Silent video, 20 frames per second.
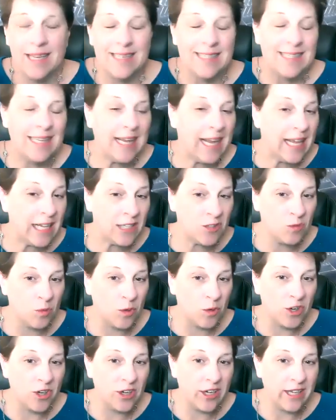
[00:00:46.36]
Today's
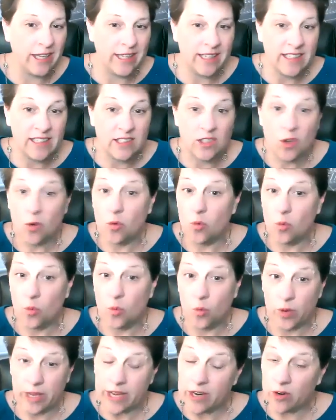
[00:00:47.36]
word is
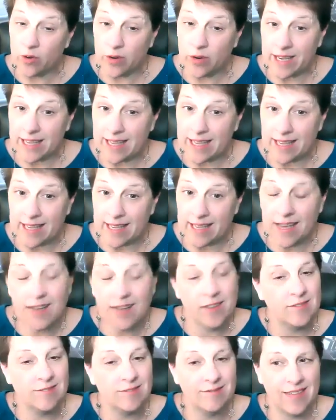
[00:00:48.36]
weary.
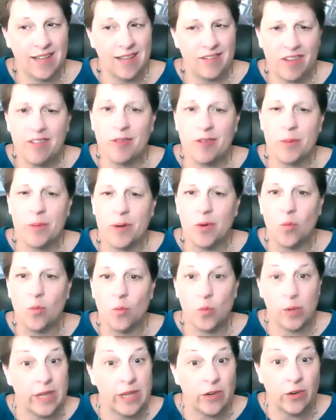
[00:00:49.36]
Have you ever been
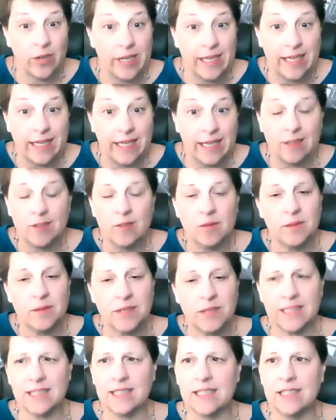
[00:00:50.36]
weary?
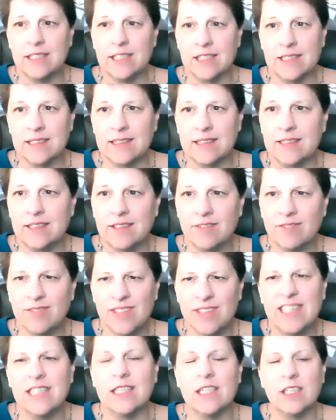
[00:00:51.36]
Really just
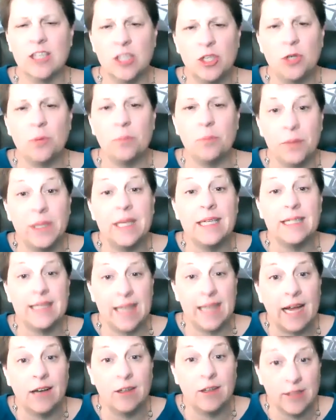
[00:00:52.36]
feeling a little beat
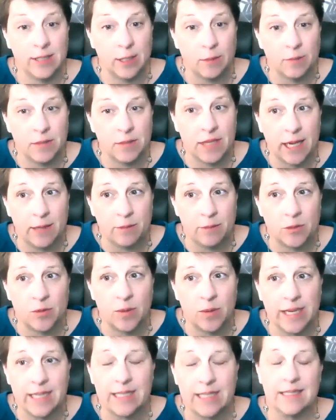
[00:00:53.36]
down sometimes,
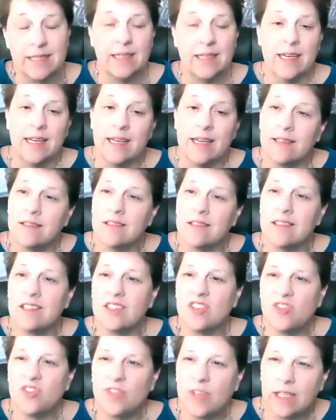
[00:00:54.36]
right? So this
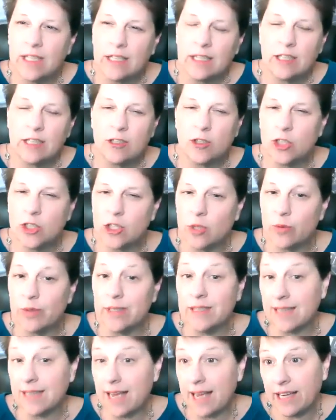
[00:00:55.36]
is feeling or
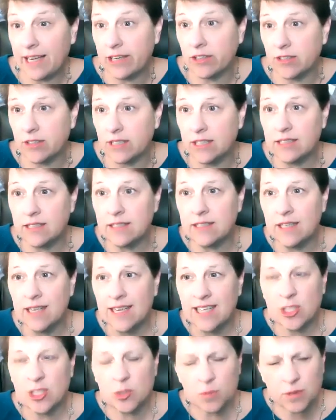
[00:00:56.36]
showing tiredness,
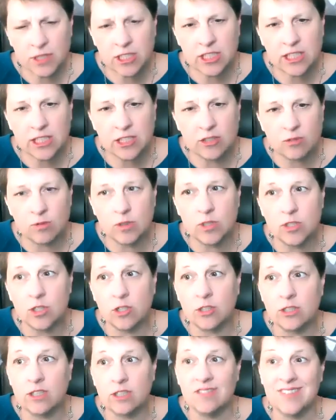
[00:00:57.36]
especially as a
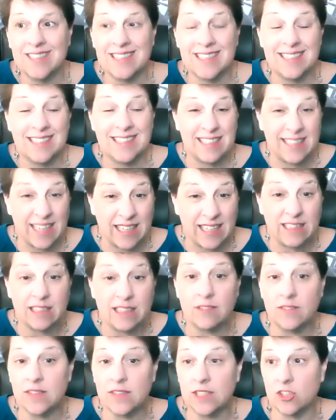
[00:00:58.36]
result of
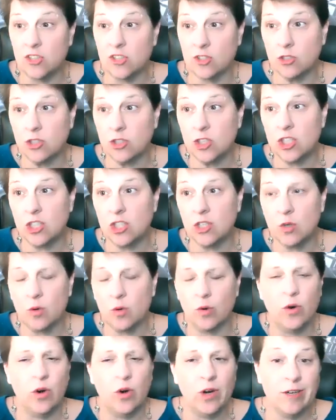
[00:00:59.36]
excessive exertion
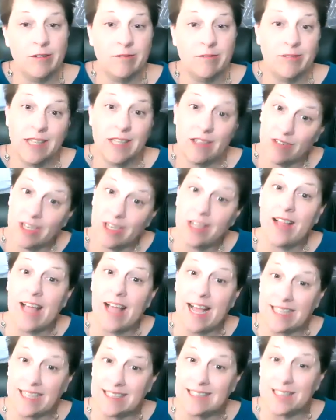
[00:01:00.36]
or even a lack of